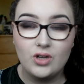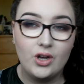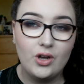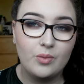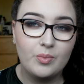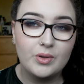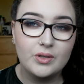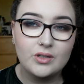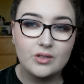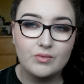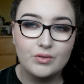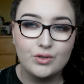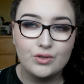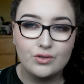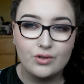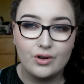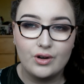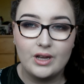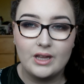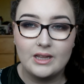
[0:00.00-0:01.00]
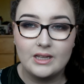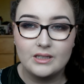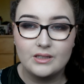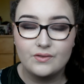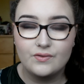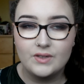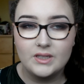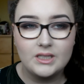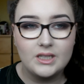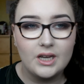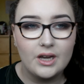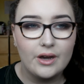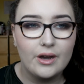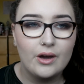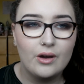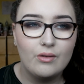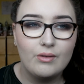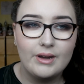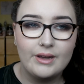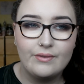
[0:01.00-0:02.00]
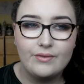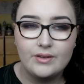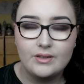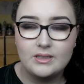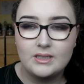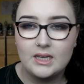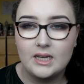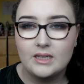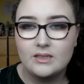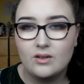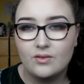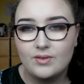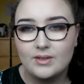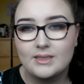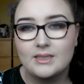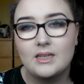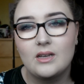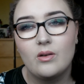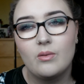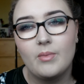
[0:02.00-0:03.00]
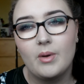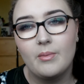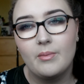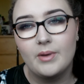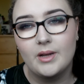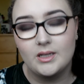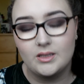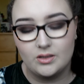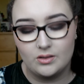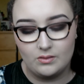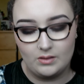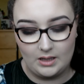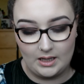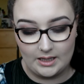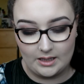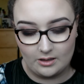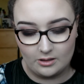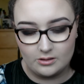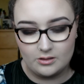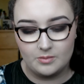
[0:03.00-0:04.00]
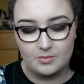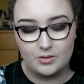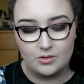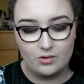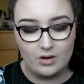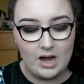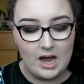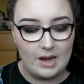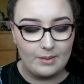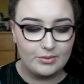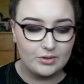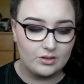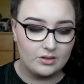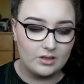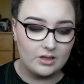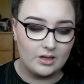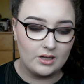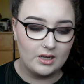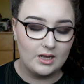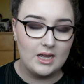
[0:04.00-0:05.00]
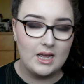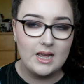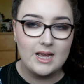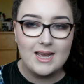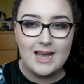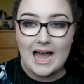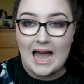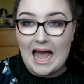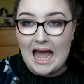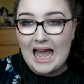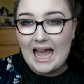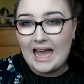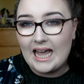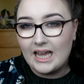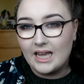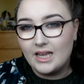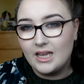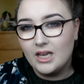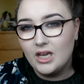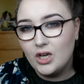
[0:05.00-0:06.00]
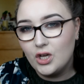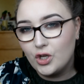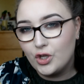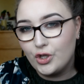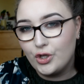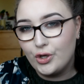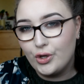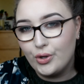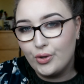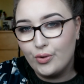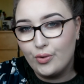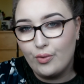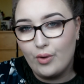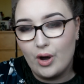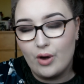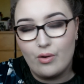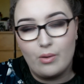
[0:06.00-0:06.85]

I hope you do enjoy this video. If you did, obviously remember to like and subscribe so that you